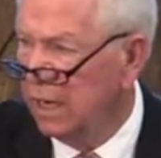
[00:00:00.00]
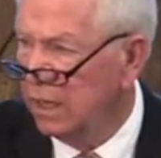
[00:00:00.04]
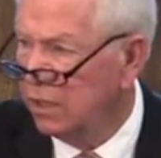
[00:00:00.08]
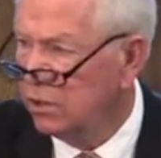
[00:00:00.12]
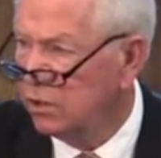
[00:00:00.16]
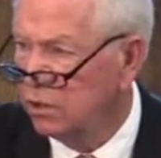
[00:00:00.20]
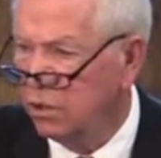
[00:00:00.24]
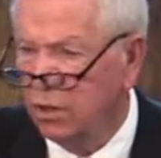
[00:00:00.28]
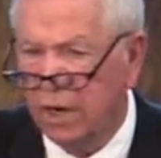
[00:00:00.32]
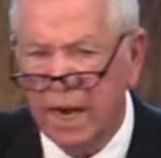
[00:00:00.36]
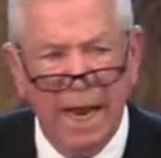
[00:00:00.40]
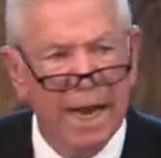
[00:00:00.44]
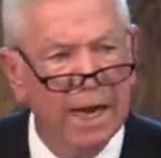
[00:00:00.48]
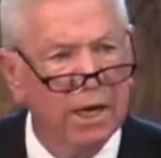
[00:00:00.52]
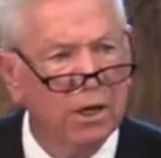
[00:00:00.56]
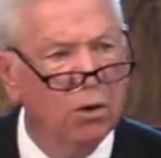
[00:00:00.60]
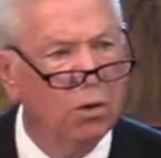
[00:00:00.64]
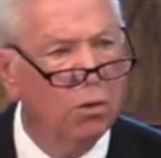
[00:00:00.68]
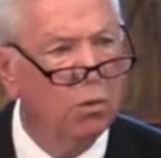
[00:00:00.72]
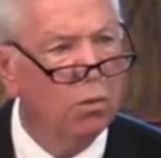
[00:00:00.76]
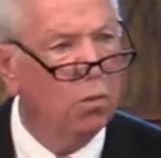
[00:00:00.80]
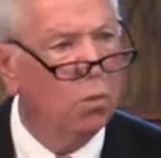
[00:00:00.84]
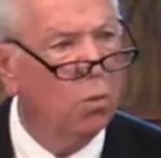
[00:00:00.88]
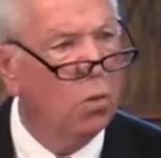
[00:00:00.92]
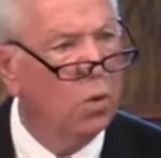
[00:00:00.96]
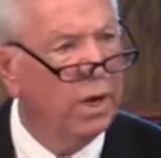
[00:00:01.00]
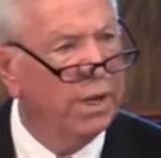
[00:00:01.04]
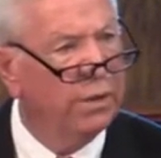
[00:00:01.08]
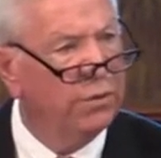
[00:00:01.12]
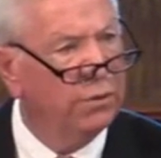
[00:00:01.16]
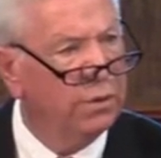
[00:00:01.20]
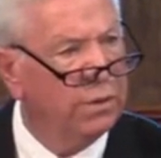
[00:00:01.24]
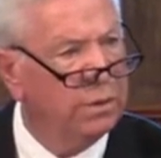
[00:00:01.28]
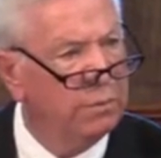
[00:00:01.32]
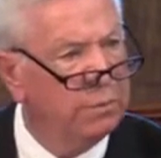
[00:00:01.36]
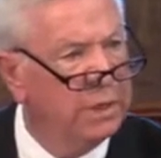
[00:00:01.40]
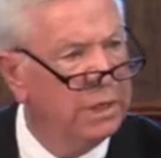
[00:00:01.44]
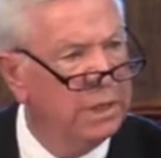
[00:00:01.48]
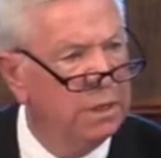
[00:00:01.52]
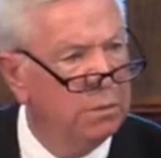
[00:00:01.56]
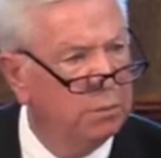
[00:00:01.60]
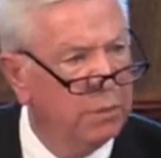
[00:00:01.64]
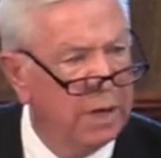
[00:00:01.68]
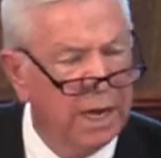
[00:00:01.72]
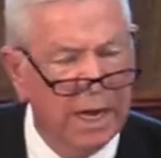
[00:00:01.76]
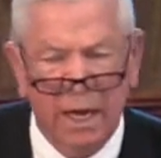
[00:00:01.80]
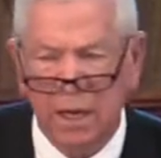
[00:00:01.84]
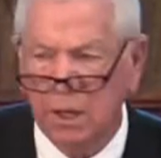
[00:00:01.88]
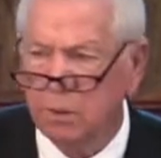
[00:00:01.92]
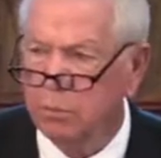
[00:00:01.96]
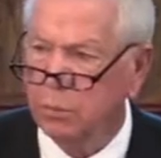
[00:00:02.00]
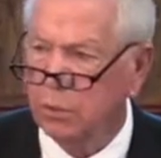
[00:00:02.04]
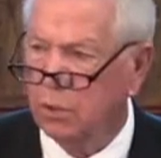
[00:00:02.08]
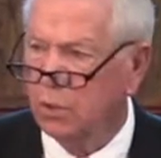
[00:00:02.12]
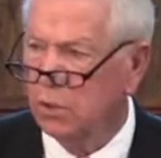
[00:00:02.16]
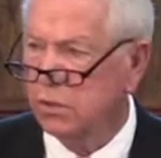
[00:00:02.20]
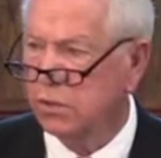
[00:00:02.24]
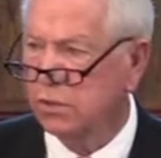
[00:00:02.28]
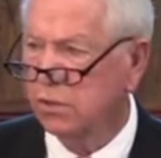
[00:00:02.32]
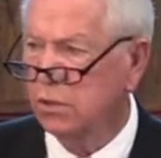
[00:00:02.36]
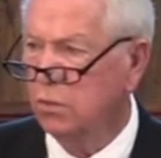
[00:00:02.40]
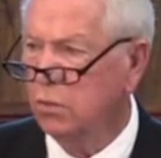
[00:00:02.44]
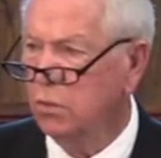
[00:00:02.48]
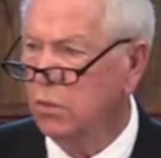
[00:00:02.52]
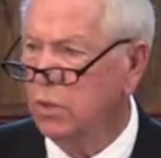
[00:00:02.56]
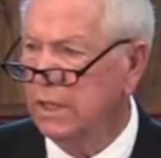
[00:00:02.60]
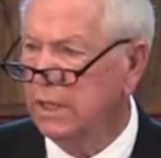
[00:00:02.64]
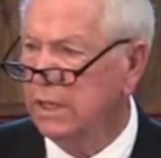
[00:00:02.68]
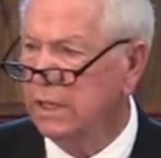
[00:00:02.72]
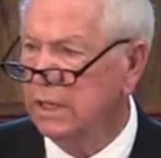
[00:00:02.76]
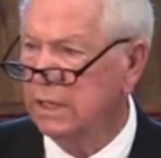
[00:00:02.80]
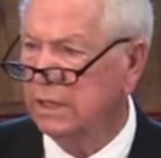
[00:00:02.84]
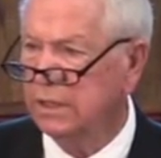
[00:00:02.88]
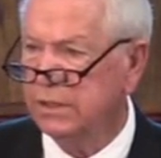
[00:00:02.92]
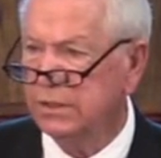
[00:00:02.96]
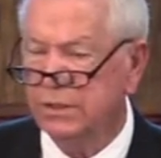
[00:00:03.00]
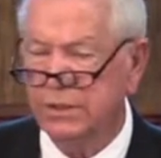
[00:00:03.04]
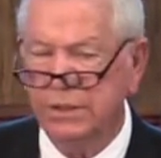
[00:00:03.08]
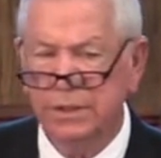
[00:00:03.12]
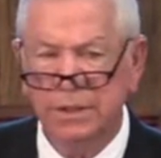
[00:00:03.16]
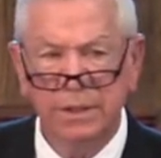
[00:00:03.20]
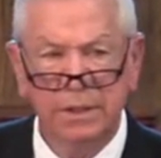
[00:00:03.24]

a track or whether it be by a personal witness.